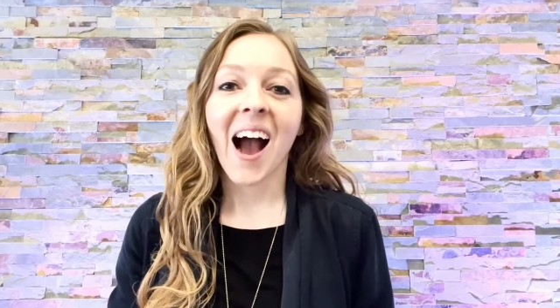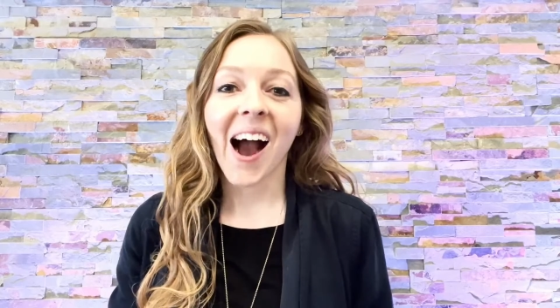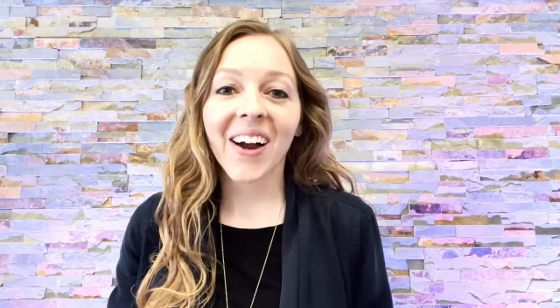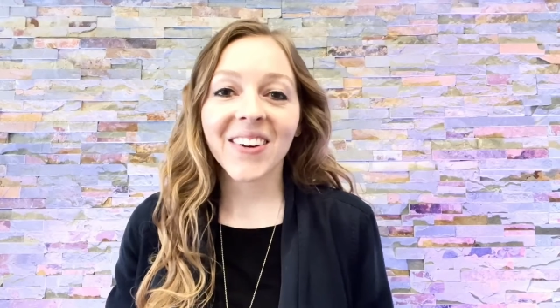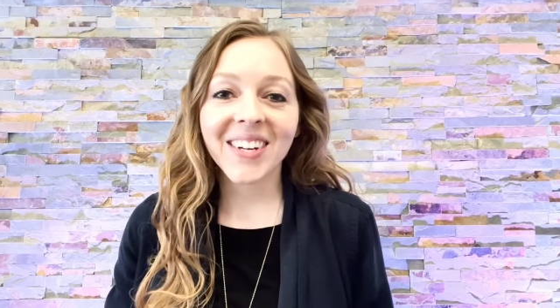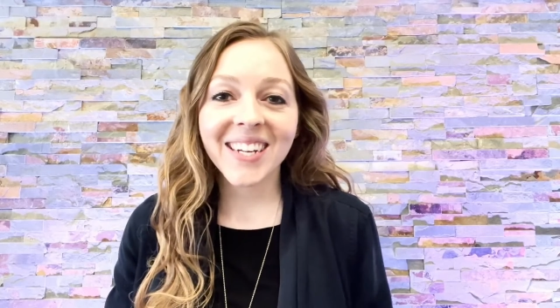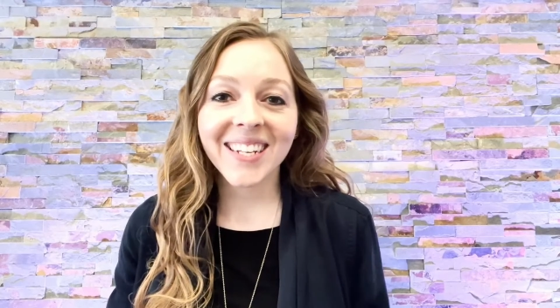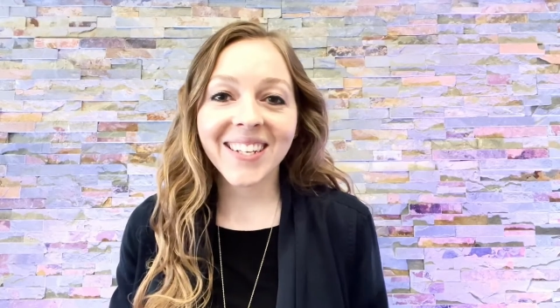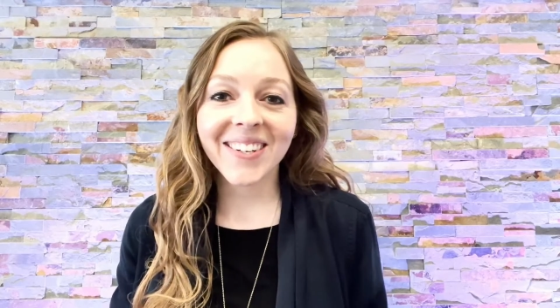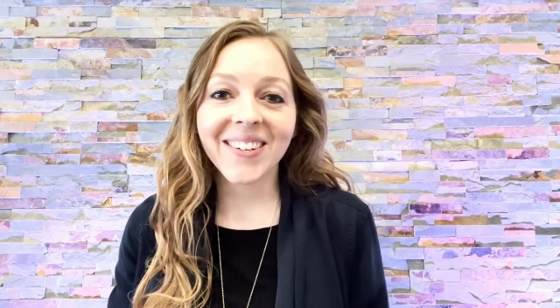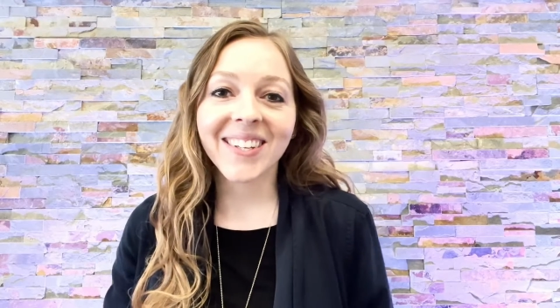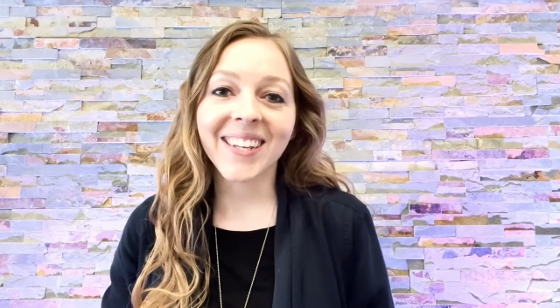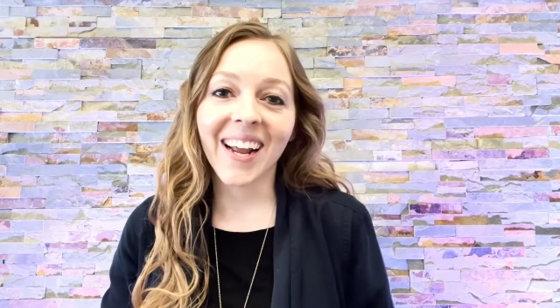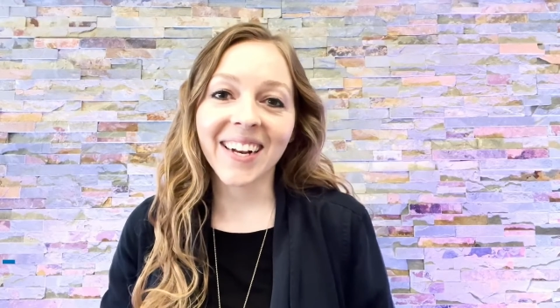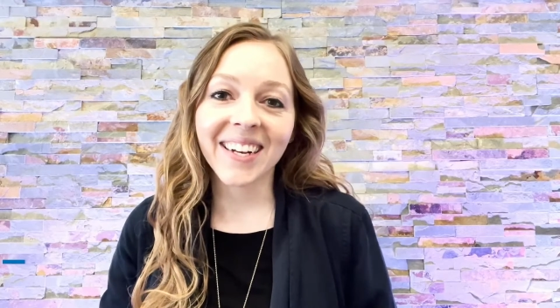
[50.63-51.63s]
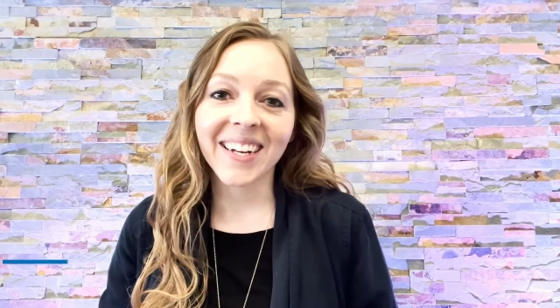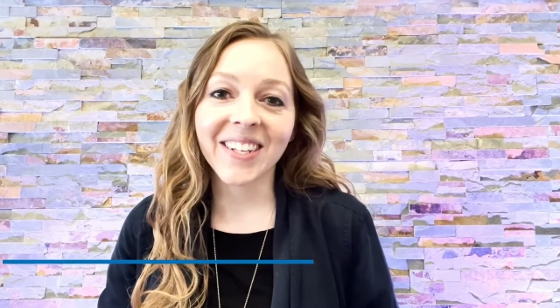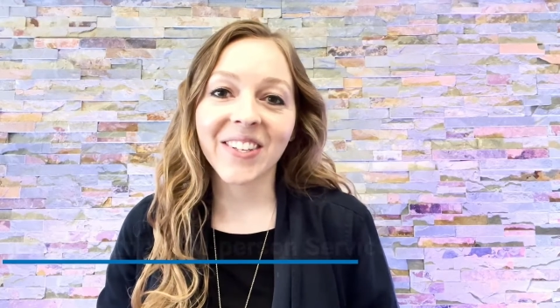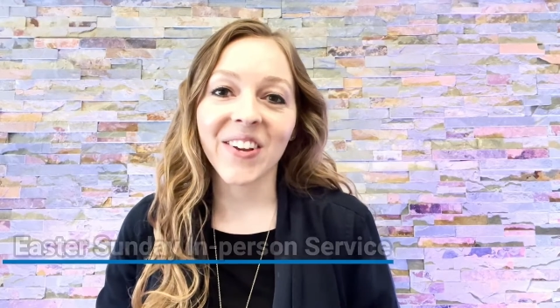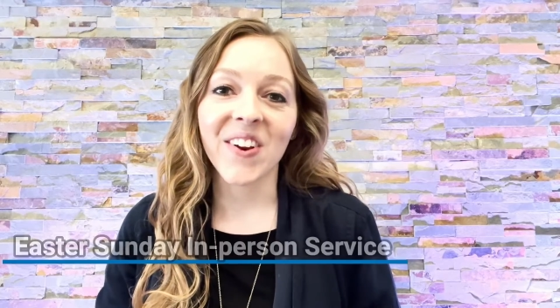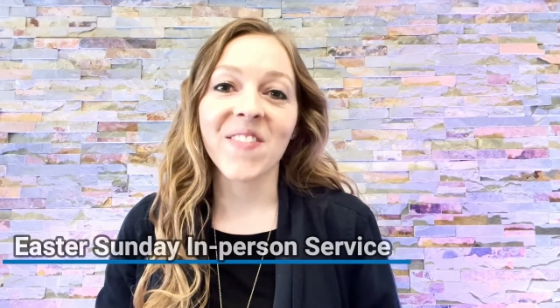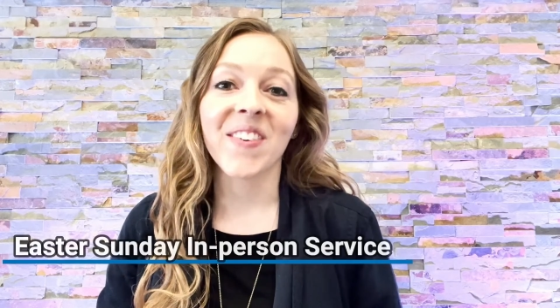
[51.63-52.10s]
Our Easter Sunday
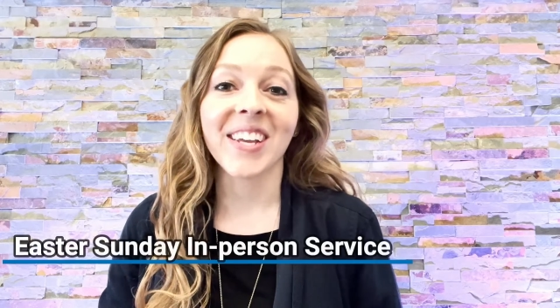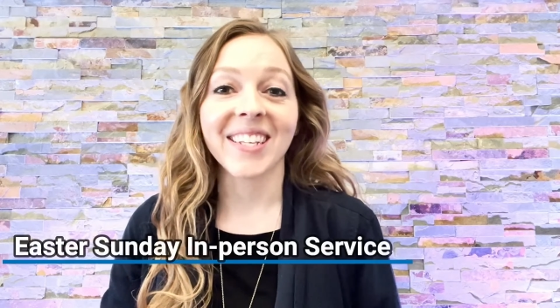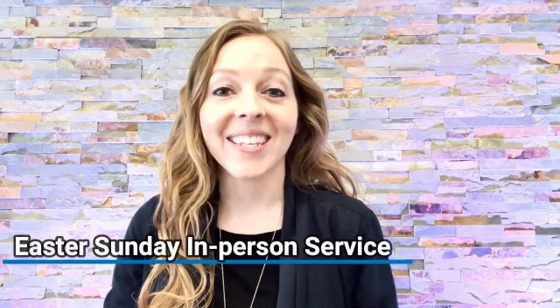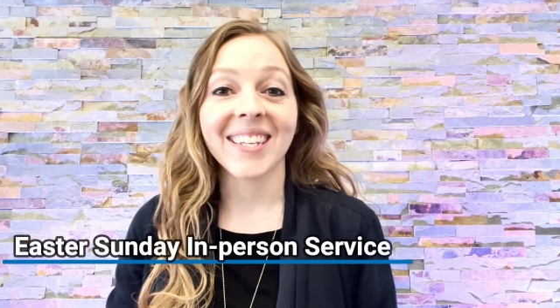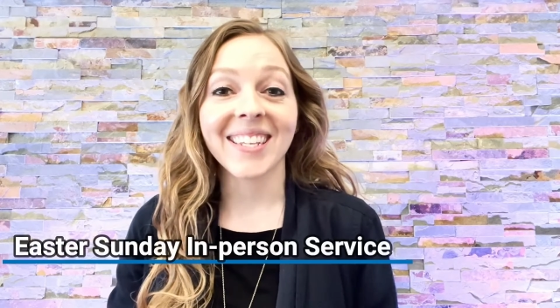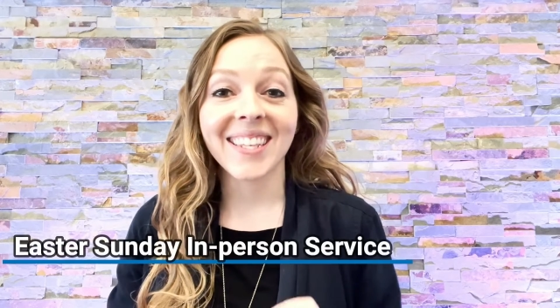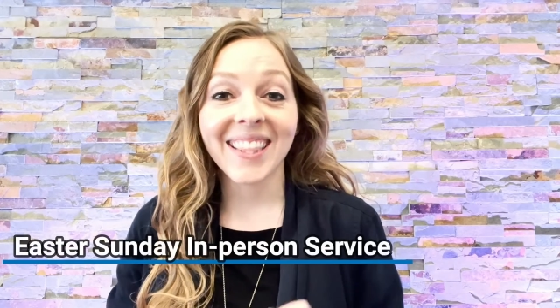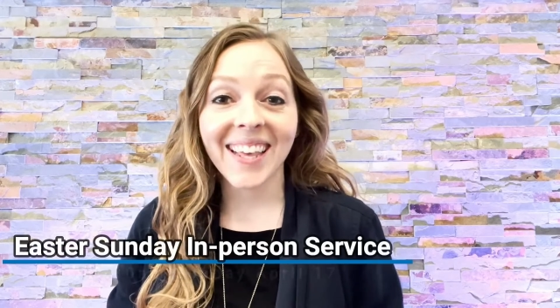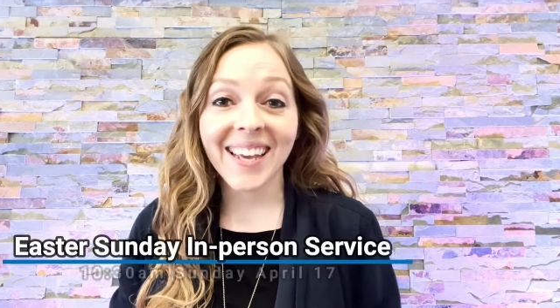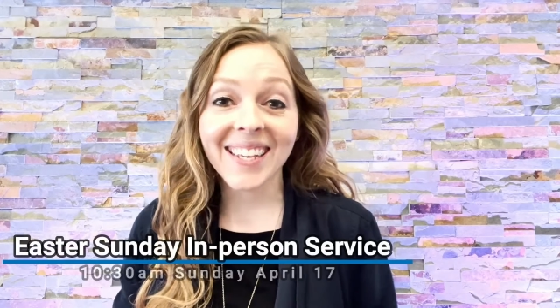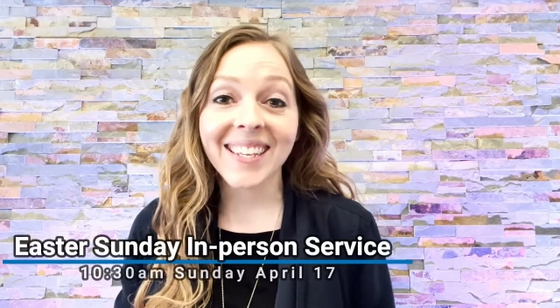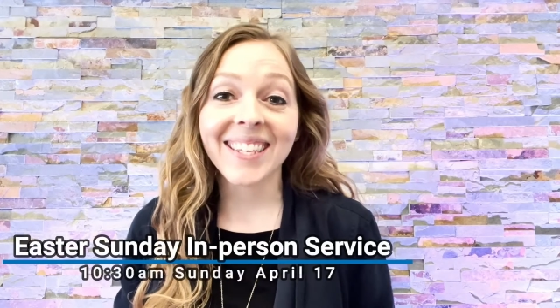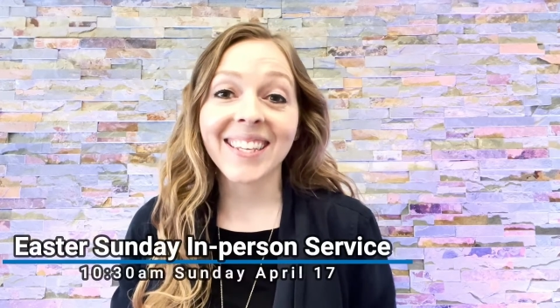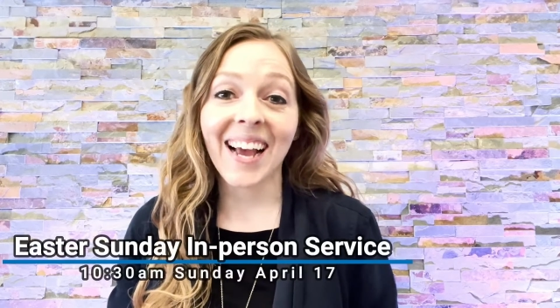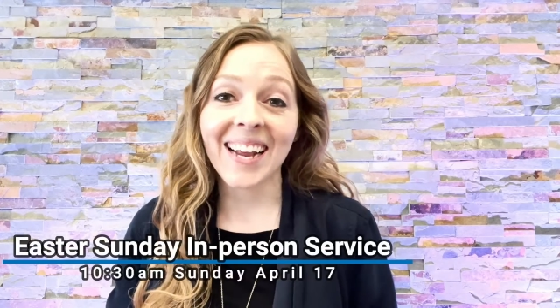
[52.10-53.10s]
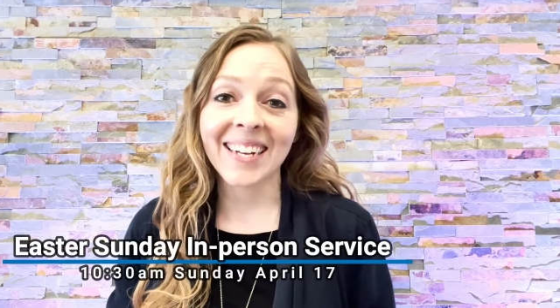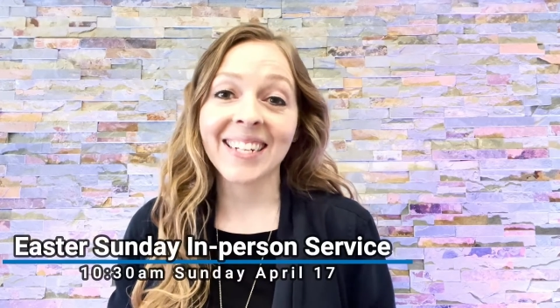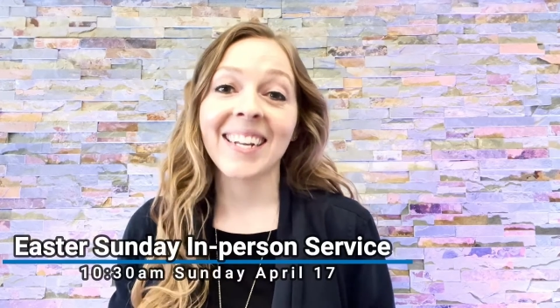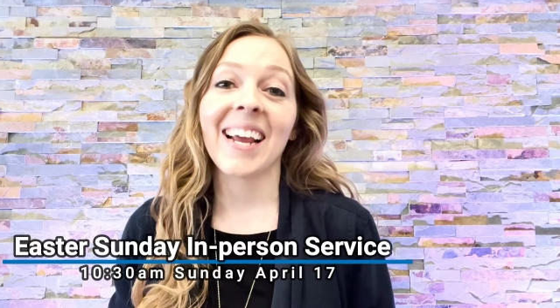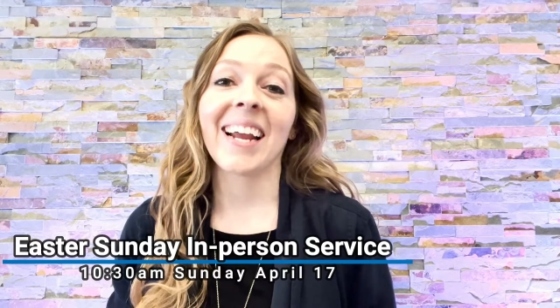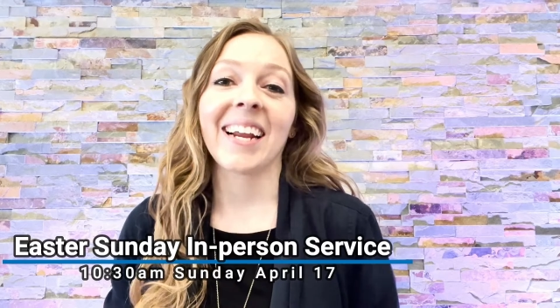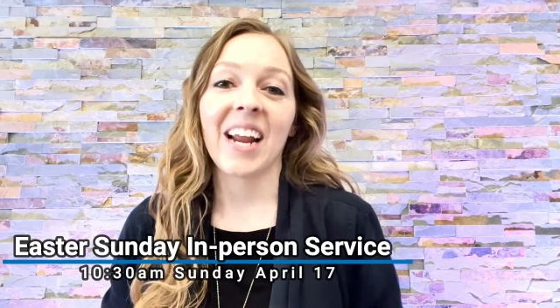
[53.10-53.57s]
service is this
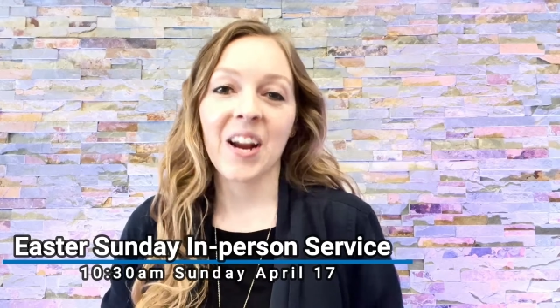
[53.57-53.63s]
Sunday,